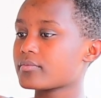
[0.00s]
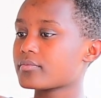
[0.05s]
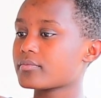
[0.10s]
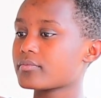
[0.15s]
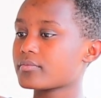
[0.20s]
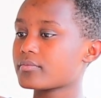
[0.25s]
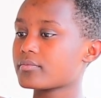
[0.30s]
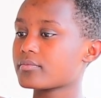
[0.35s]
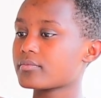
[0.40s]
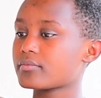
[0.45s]

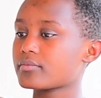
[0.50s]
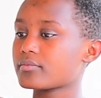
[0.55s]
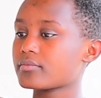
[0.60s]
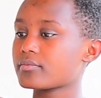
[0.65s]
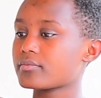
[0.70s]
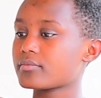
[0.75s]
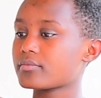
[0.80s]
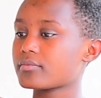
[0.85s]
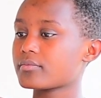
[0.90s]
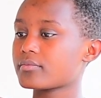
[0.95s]

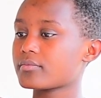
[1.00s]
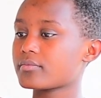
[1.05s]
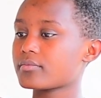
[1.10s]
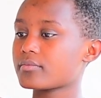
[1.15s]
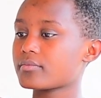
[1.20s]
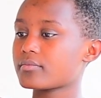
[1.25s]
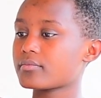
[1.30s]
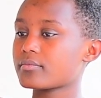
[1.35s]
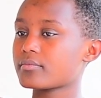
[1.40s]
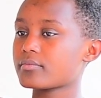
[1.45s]

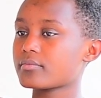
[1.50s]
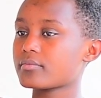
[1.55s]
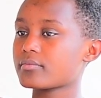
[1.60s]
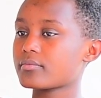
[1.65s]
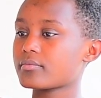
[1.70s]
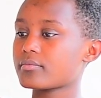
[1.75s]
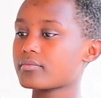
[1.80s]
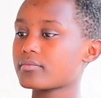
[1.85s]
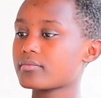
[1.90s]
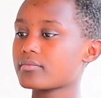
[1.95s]

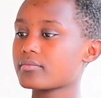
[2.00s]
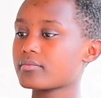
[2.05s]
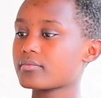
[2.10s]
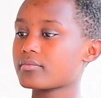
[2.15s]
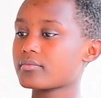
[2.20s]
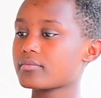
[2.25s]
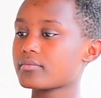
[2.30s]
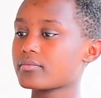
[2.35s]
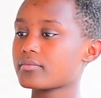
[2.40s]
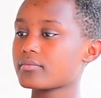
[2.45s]

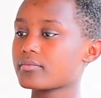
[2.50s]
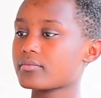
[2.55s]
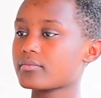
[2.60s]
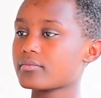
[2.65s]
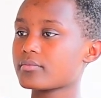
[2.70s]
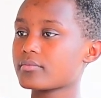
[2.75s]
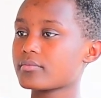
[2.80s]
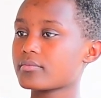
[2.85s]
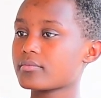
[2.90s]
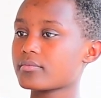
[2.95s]

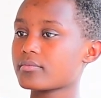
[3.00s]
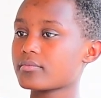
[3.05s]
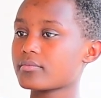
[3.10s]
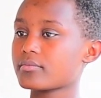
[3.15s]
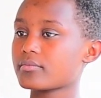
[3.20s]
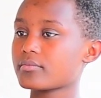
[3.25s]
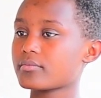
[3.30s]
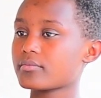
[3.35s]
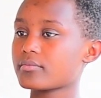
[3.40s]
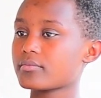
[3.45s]

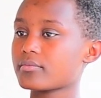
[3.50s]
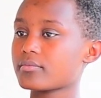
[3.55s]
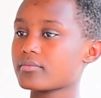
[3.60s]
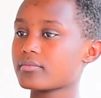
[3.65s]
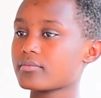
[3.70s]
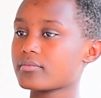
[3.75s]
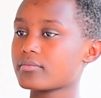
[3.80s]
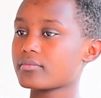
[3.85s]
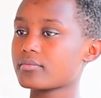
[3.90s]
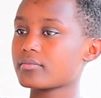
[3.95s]

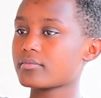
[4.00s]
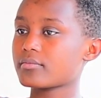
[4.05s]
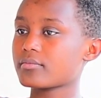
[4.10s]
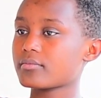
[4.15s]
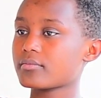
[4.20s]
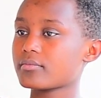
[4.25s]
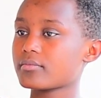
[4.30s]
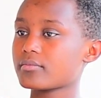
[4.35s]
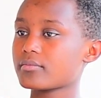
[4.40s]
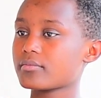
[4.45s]

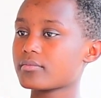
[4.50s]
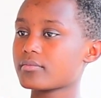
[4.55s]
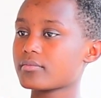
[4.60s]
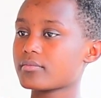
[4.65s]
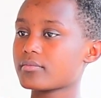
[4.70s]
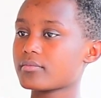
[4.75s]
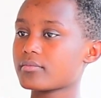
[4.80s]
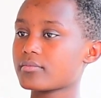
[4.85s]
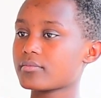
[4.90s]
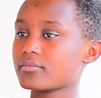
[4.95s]

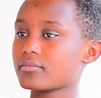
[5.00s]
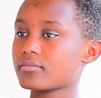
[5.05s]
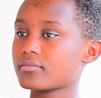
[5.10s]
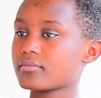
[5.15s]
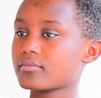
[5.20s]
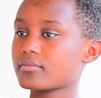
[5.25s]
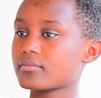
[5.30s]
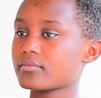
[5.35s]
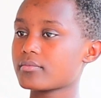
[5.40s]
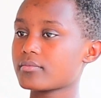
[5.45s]

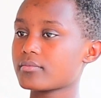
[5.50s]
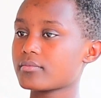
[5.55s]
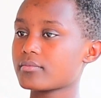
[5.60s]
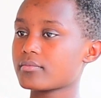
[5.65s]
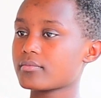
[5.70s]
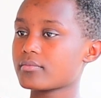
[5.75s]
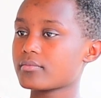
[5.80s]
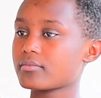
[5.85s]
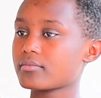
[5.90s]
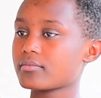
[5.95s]

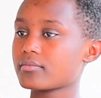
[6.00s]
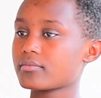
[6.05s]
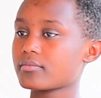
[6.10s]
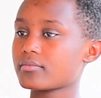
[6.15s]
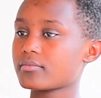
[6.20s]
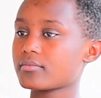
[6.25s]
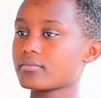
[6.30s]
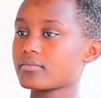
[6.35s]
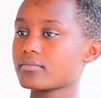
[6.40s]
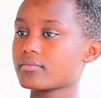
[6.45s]

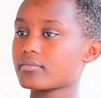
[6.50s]
(silent)